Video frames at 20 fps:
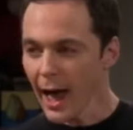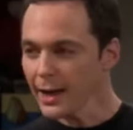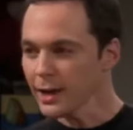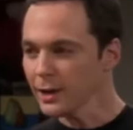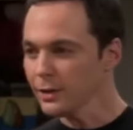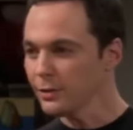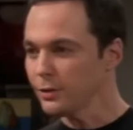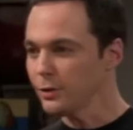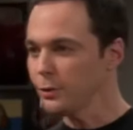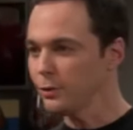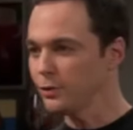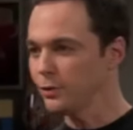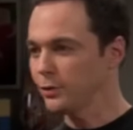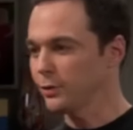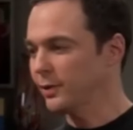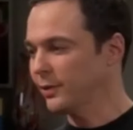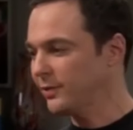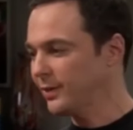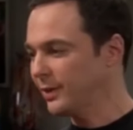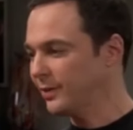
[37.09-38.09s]
I could use
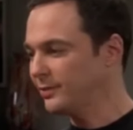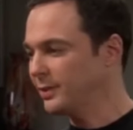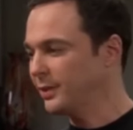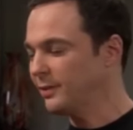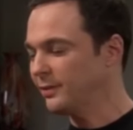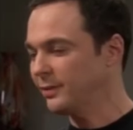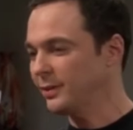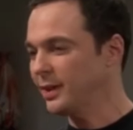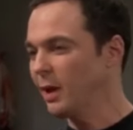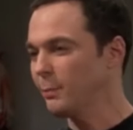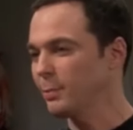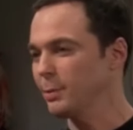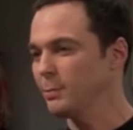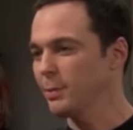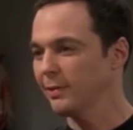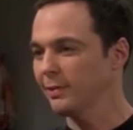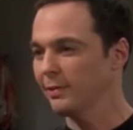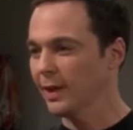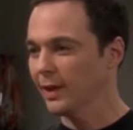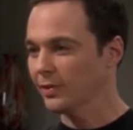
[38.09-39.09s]
your assistance in helping
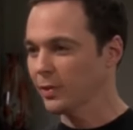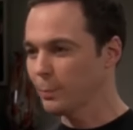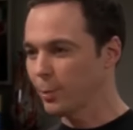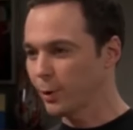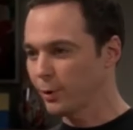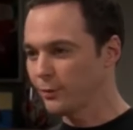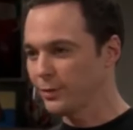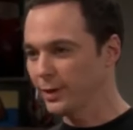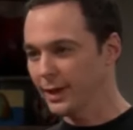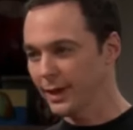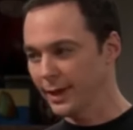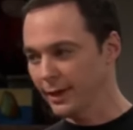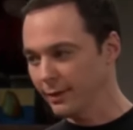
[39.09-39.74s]
me select the perfect